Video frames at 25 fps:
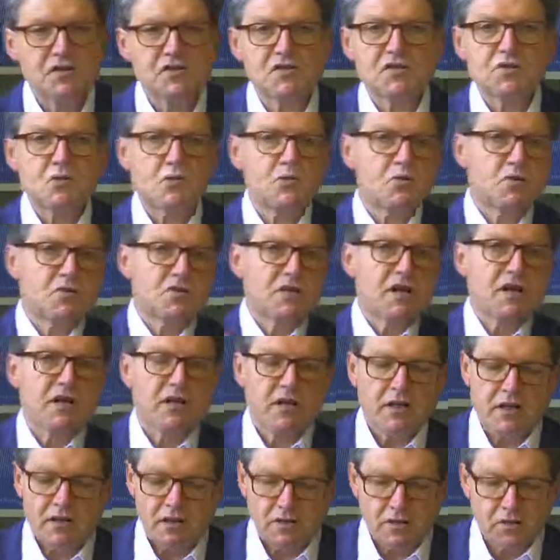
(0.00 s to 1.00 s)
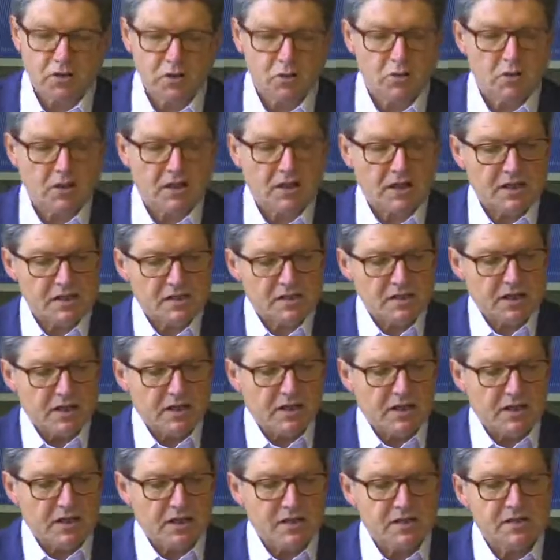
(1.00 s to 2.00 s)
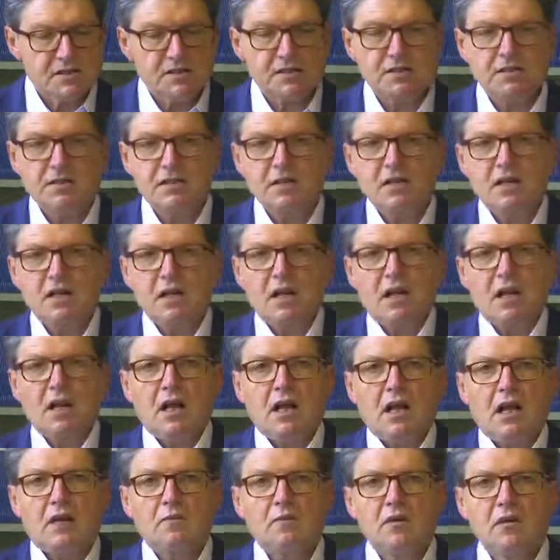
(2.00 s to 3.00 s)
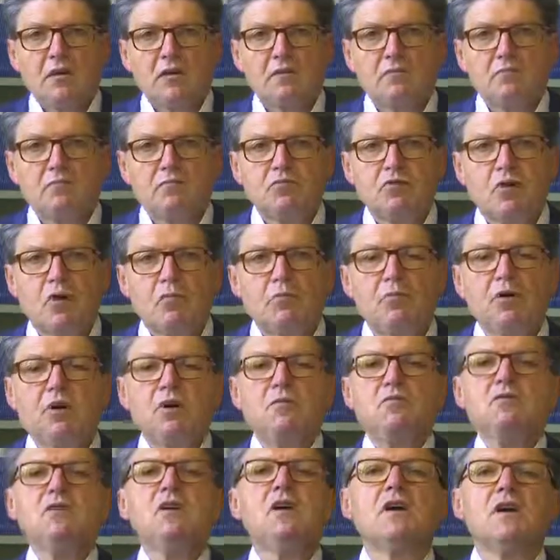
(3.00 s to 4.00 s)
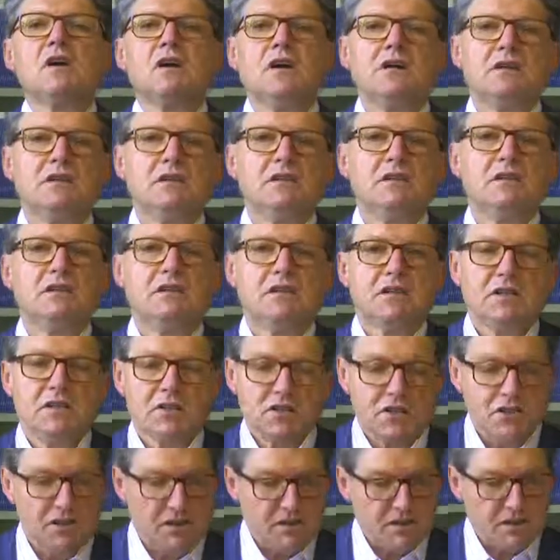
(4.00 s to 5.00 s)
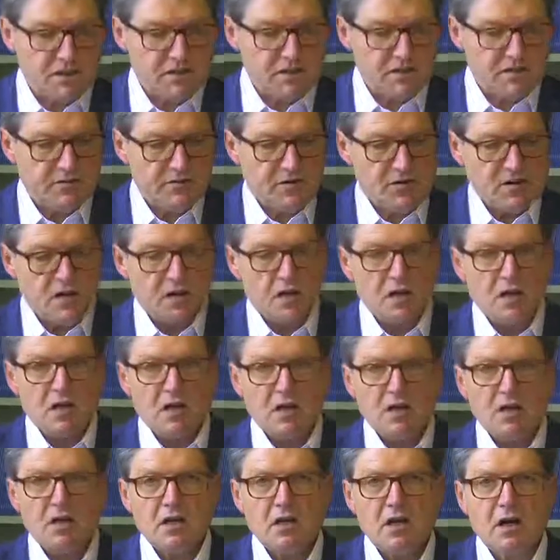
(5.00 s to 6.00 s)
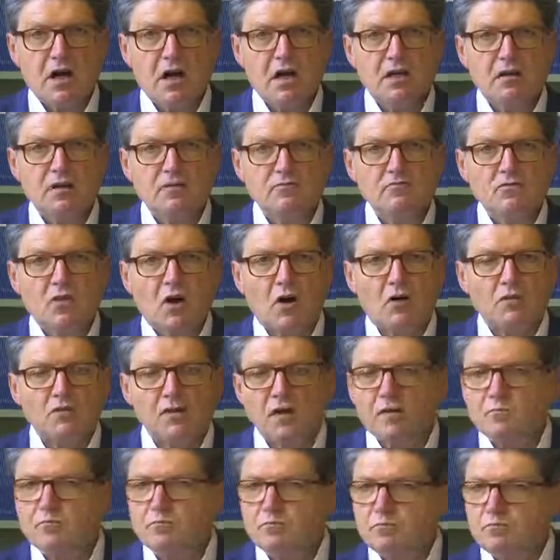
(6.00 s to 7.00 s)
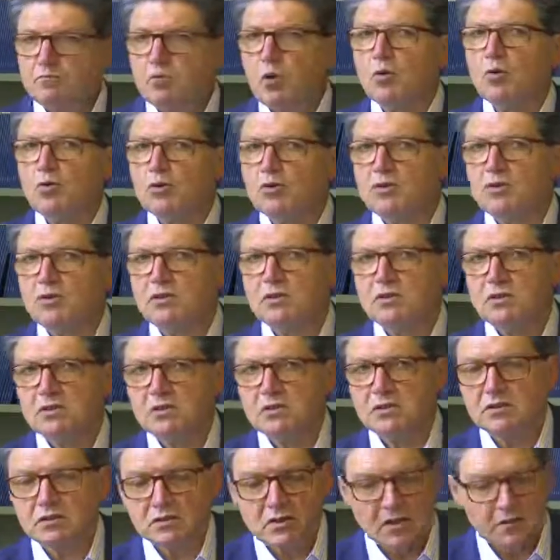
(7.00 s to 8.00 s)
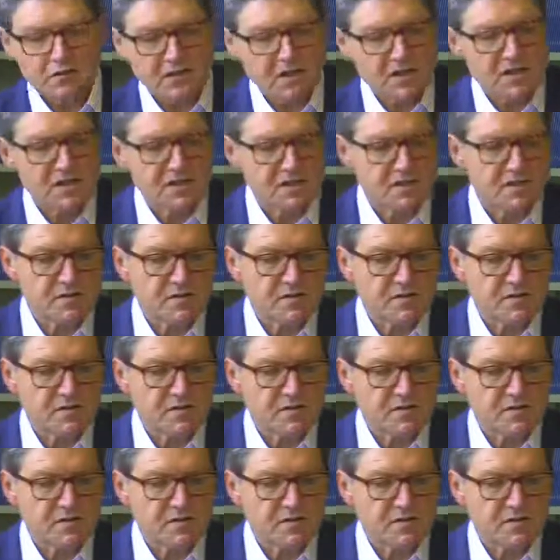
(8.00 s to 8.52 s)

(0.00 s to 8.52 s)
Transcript: story that Plato tells, or which he has Socrates and his pupils tell, but let me condense that story,